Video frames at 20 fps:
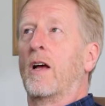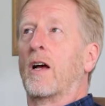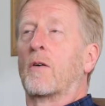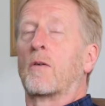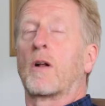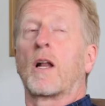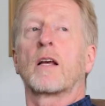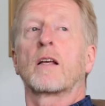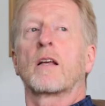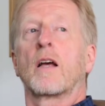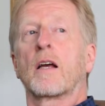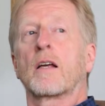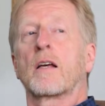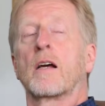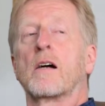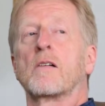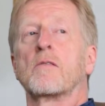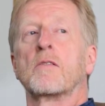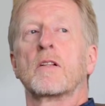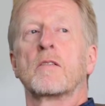Well, I
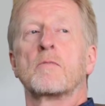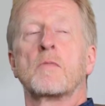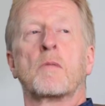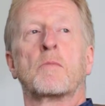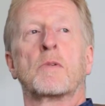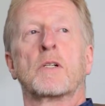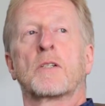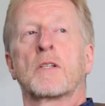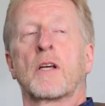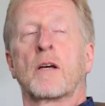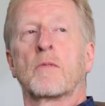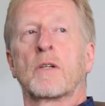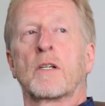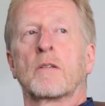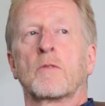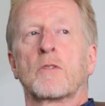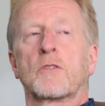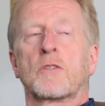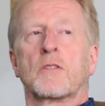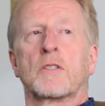can't really remember a time when
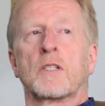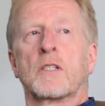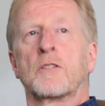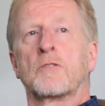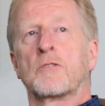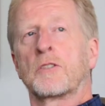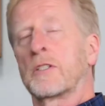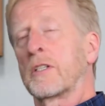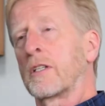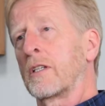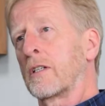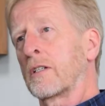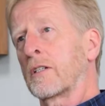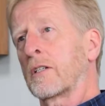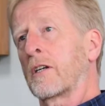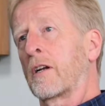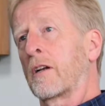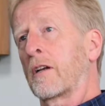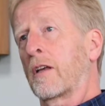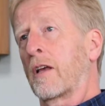I wasn't interested in
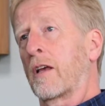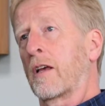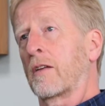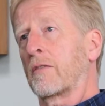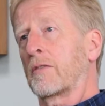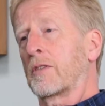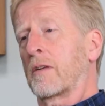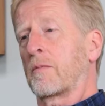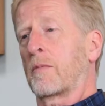cricket.